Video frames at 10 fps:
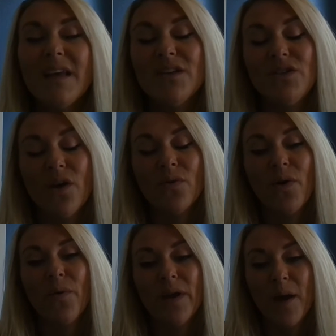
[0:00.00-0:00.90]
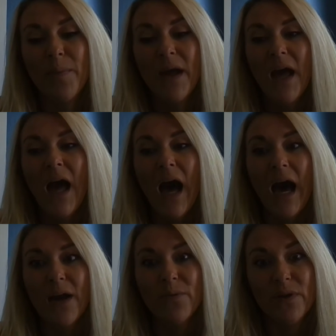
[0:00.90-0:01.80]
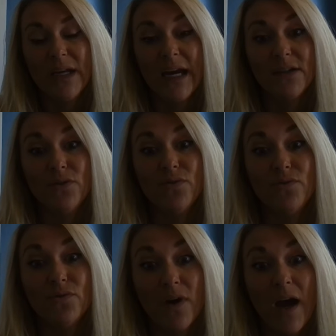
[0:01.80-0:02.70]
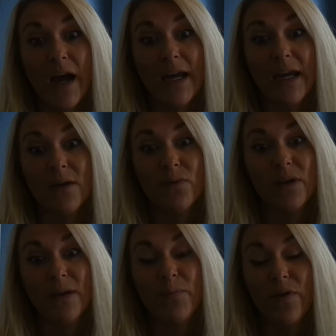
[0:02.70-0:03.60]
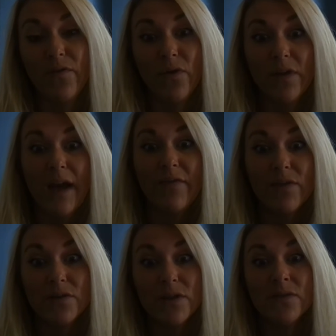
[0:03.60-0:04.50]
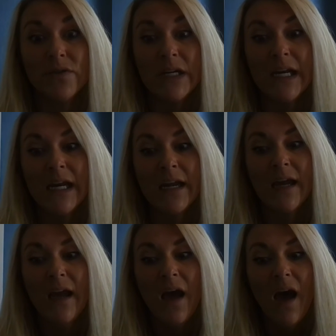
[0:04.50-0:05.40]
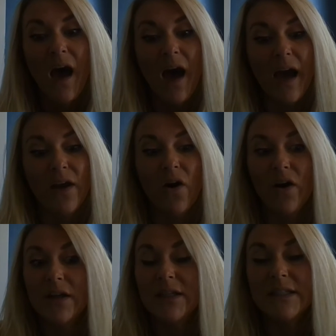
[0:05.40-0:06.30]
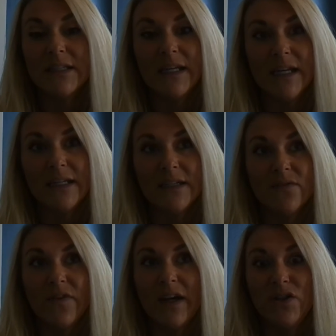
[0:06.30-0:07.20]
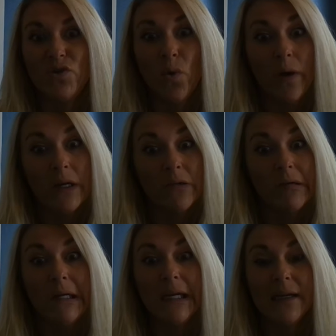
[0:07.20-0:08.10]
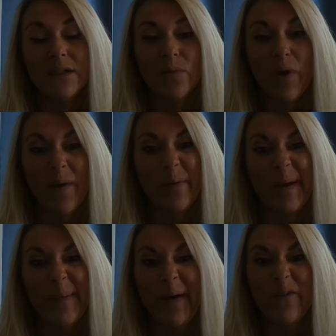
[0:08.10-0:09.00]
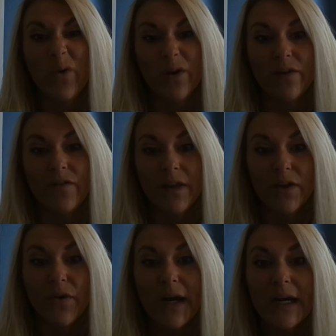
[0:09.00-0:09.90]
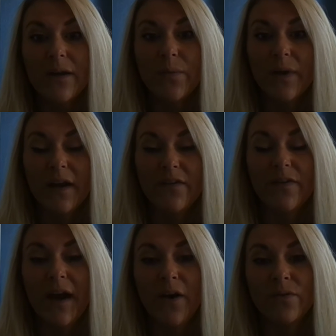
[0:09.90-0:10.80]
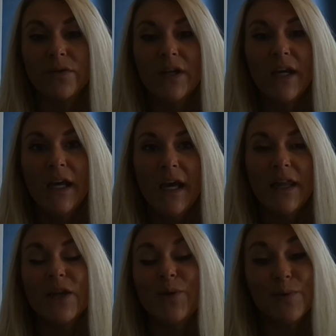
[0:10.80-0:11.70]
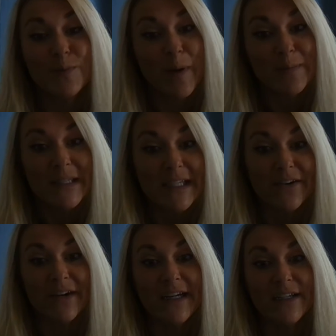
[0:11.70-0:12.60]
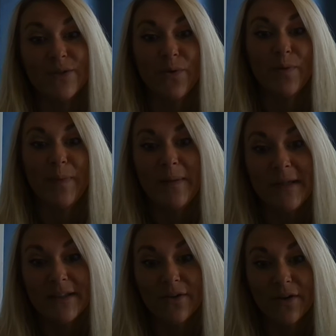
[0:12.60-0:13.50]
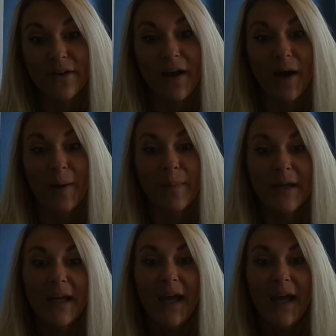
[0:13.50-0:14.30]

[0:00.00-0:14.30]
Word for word: So growing up, I really had to try and really put forth effort in reading. I honestly didn't find joy in reading till probably about fourth, fifth grade when I found the Goosebumps series or Babysitter Club.